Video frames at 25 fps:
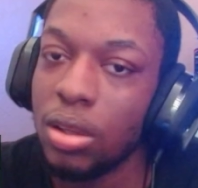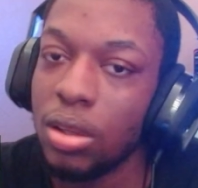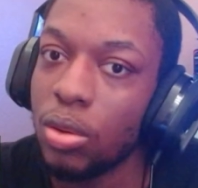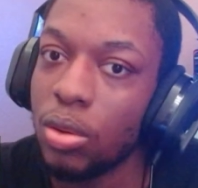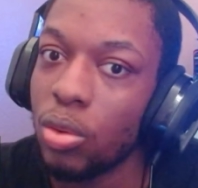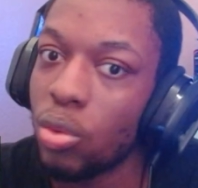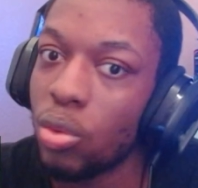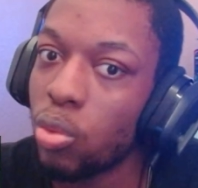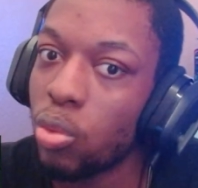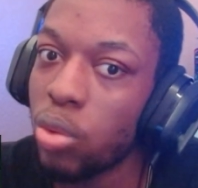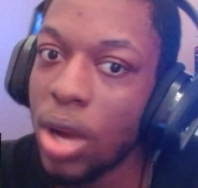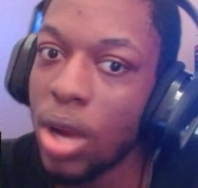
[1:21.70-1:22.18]

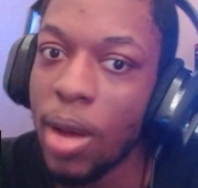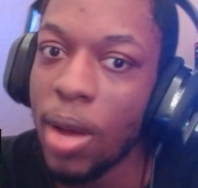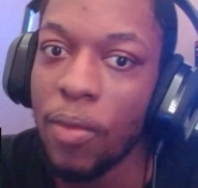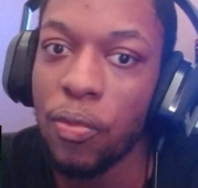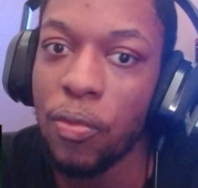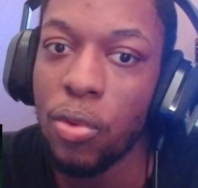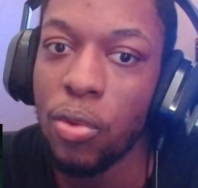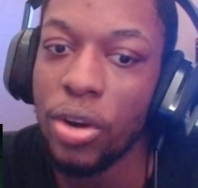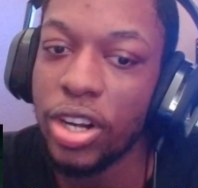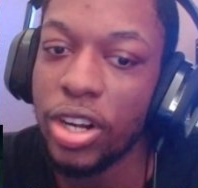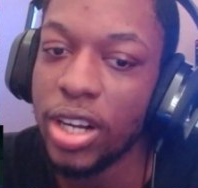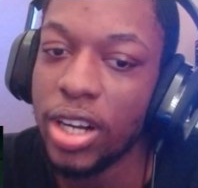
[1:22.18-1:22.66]
Rob
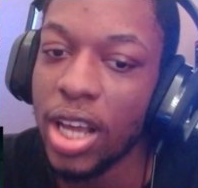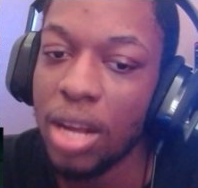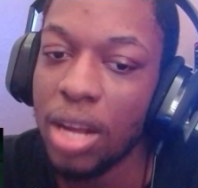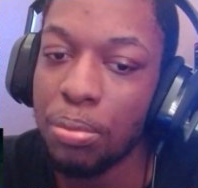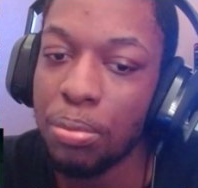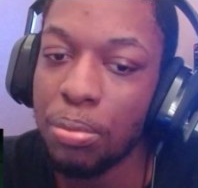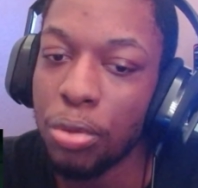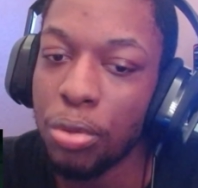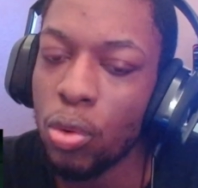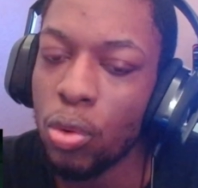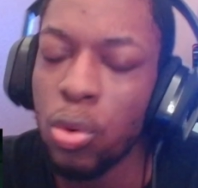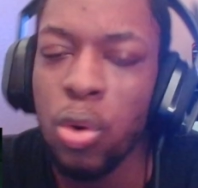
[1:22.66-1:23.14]
forty-nine,
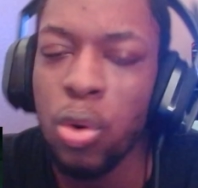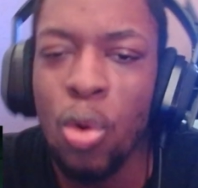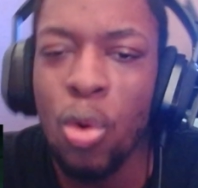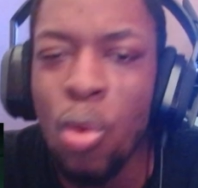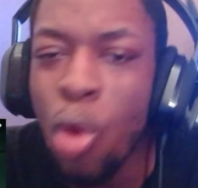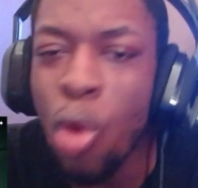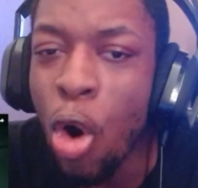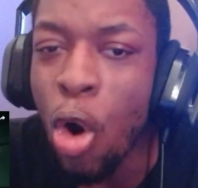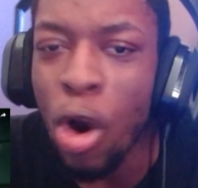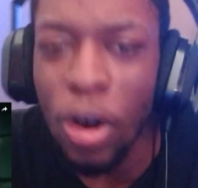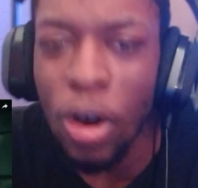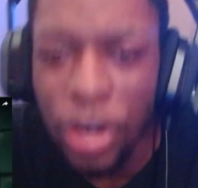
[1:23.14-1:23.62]
bro. Who
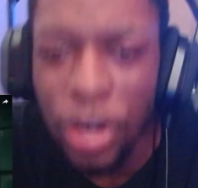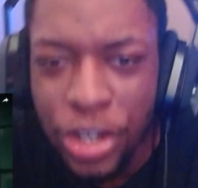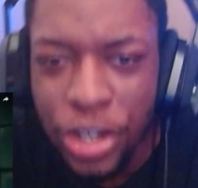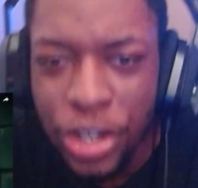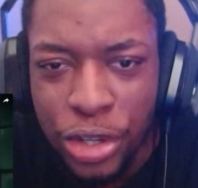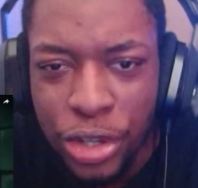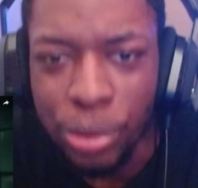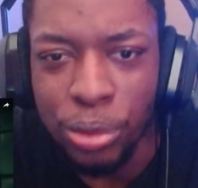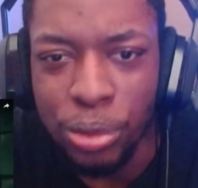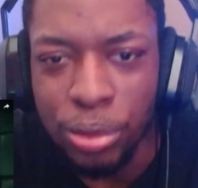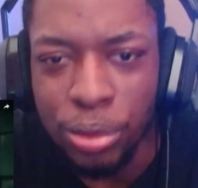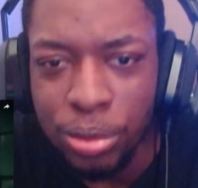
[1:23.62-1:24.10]
are you?